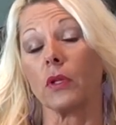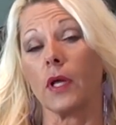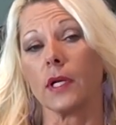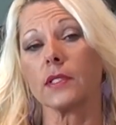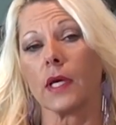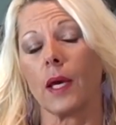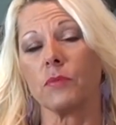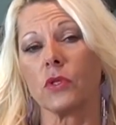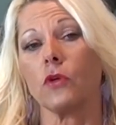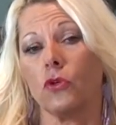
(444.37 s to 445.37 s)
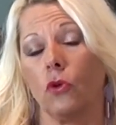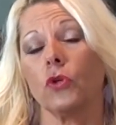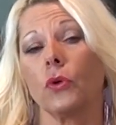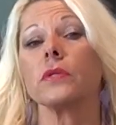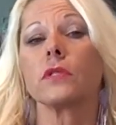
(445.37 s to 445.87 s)
a lot of times you'll
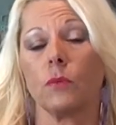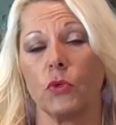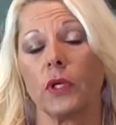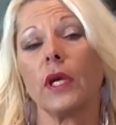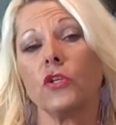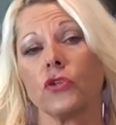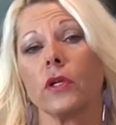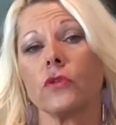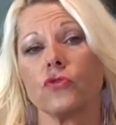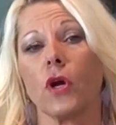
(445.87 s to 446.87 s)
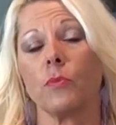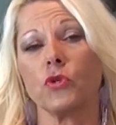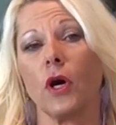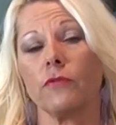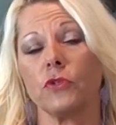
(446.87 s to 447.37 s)
notice communication has
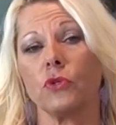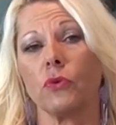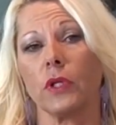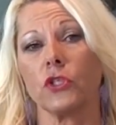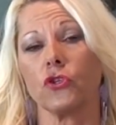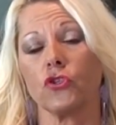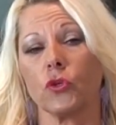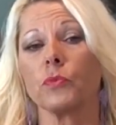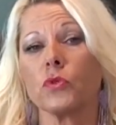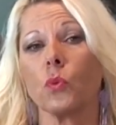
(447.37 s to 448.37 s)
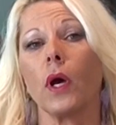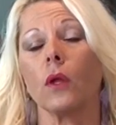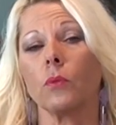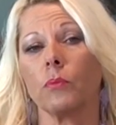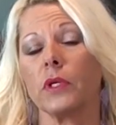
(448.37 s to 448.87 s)
dropped off in your relationship as well,